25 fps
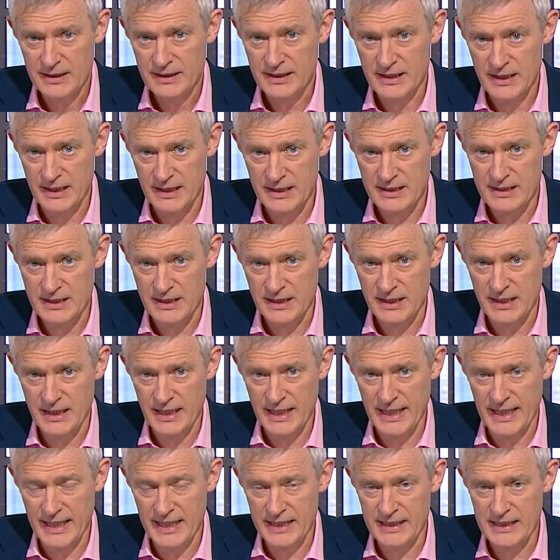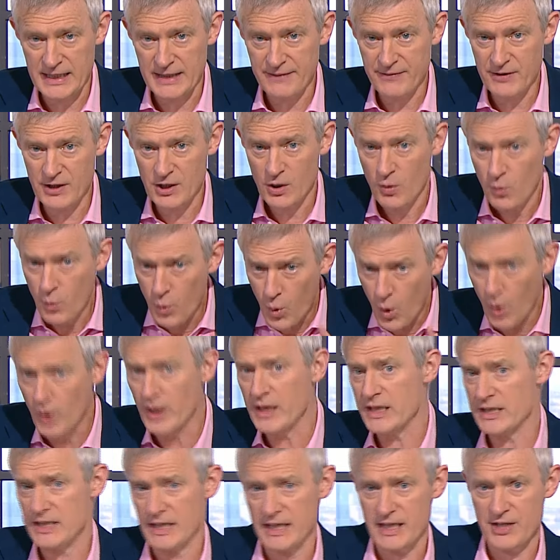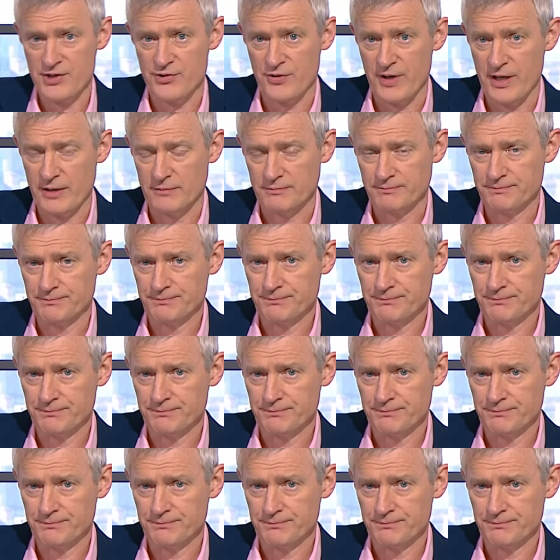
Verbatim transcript: Gaza and giving a warning to Israel.